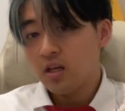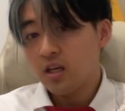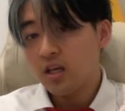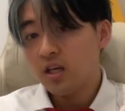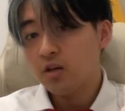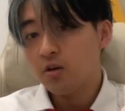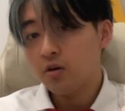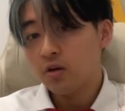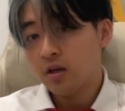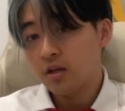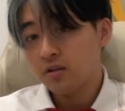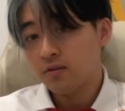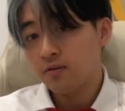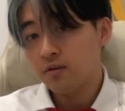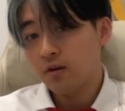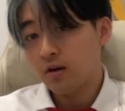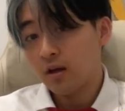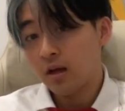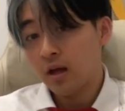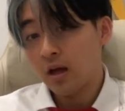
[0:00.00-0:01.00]
he got his
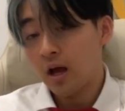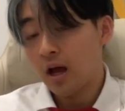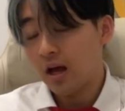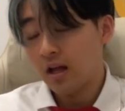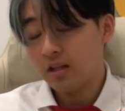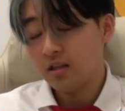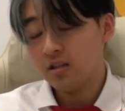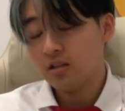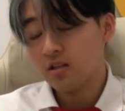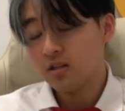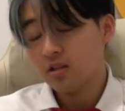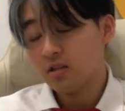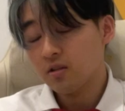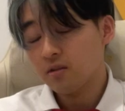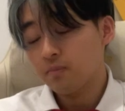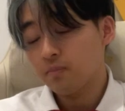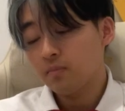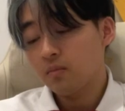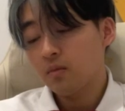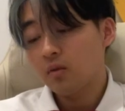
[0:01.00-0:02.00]
hands
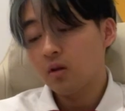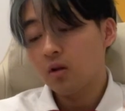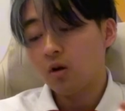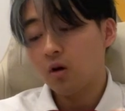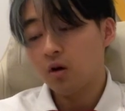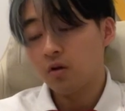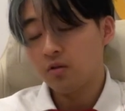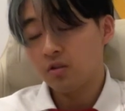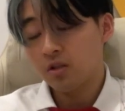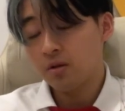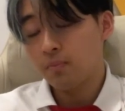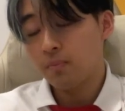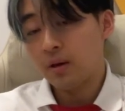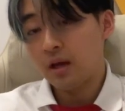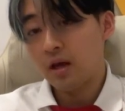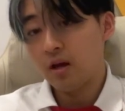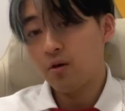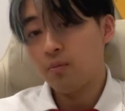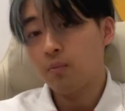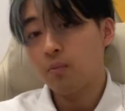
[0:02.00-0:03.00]
on some
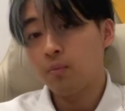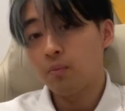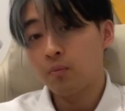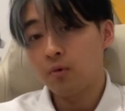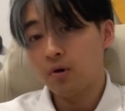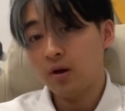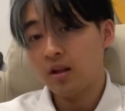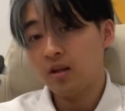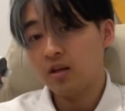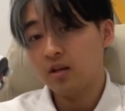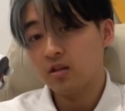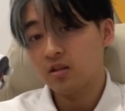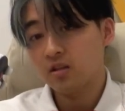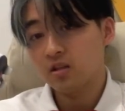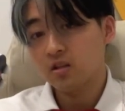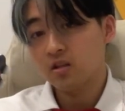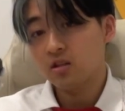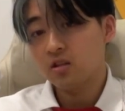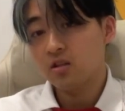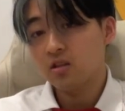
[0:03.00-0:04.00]
pair of
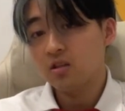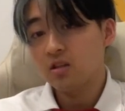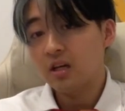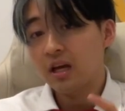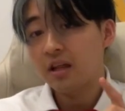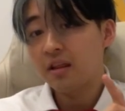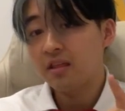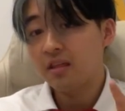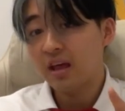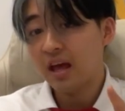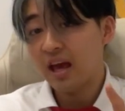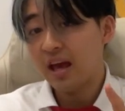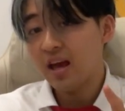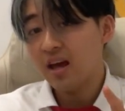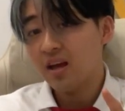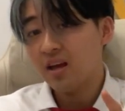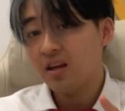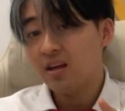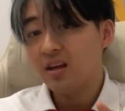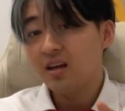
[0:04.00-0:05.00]
Morelias. And there,
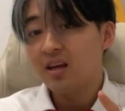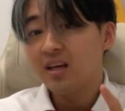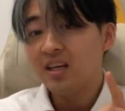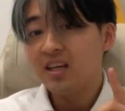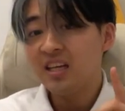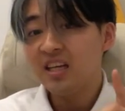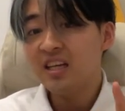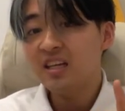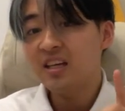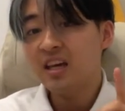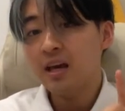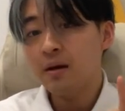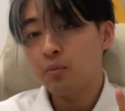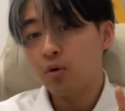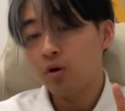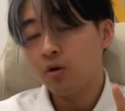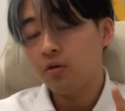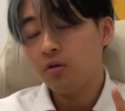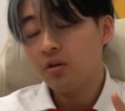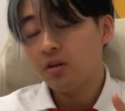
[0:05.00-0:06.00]
he came
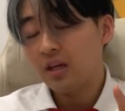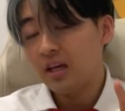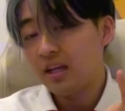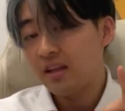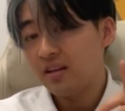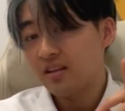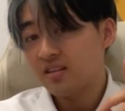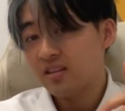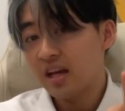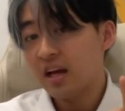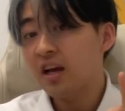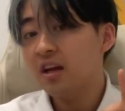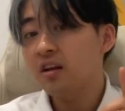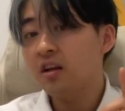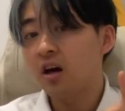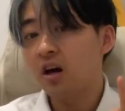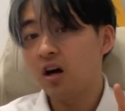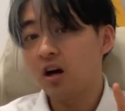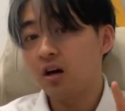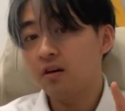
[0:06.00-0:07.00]
on in the second
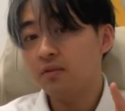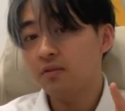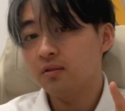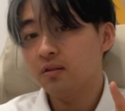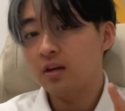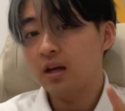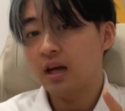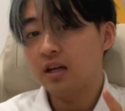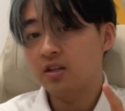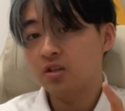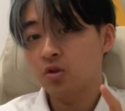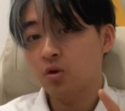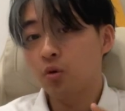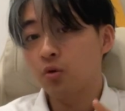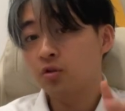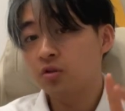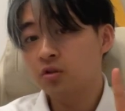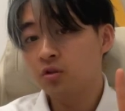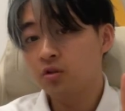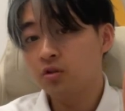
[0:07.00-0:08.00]
half and
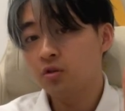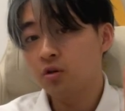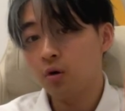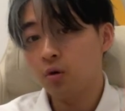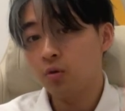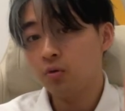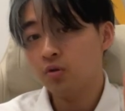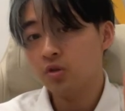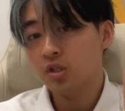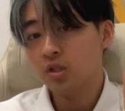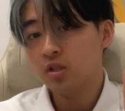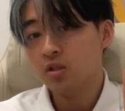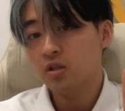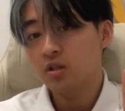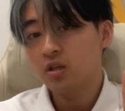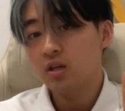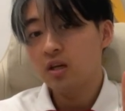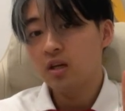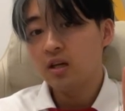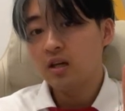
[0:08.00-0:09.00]
scored 2 goals,
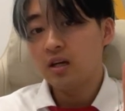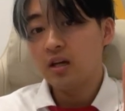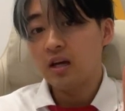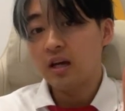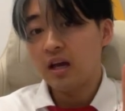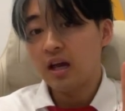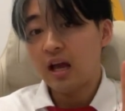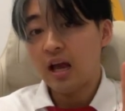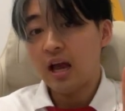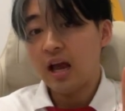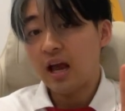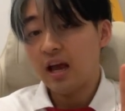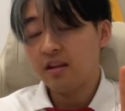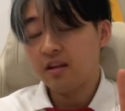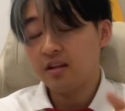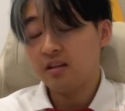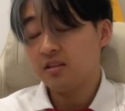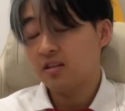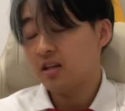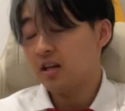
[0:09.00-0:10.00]
and
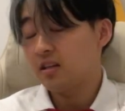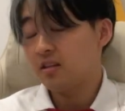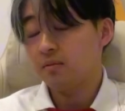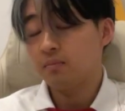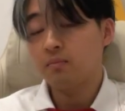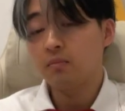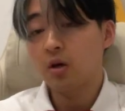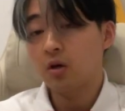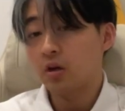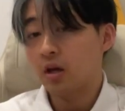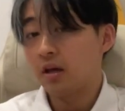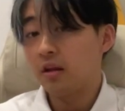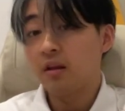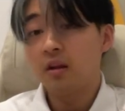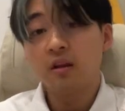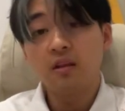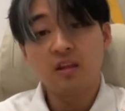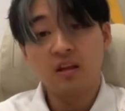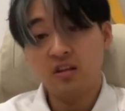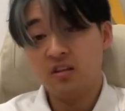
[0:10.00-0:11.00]
then said, okay,
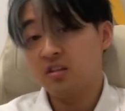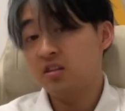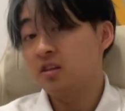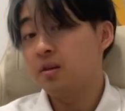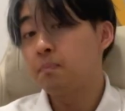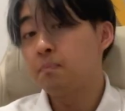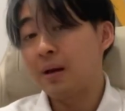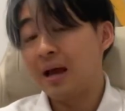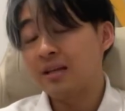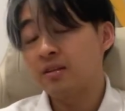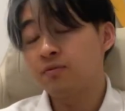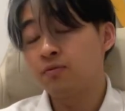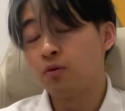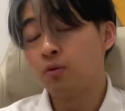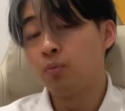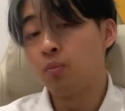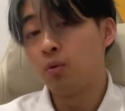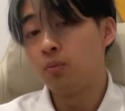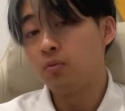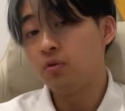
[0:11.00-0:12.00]
this is the best
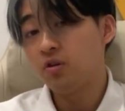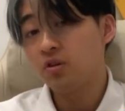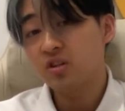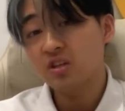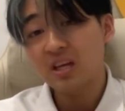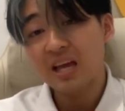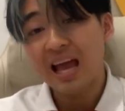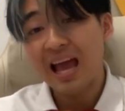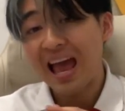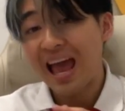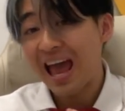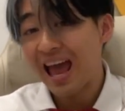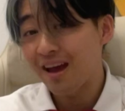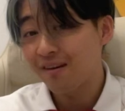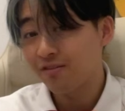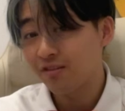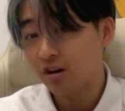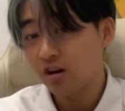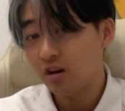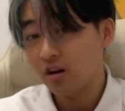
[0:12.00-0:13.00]
football boot
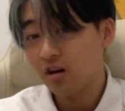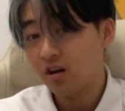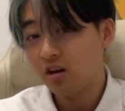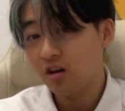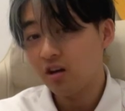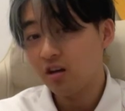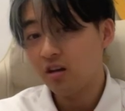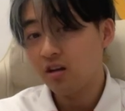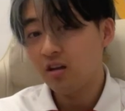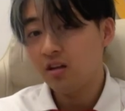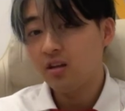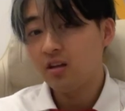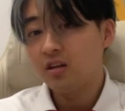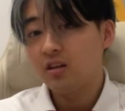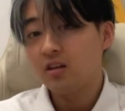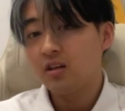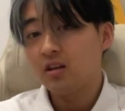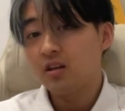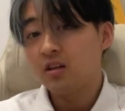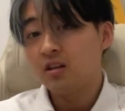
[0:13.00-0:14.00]
ever.
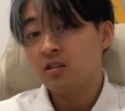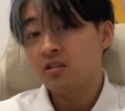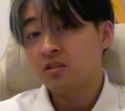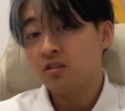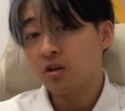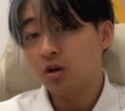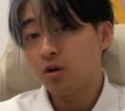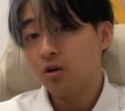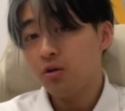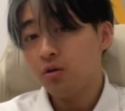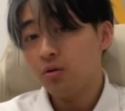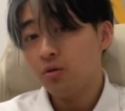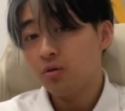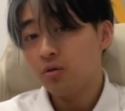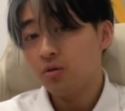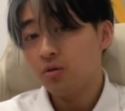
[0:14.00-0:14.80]
So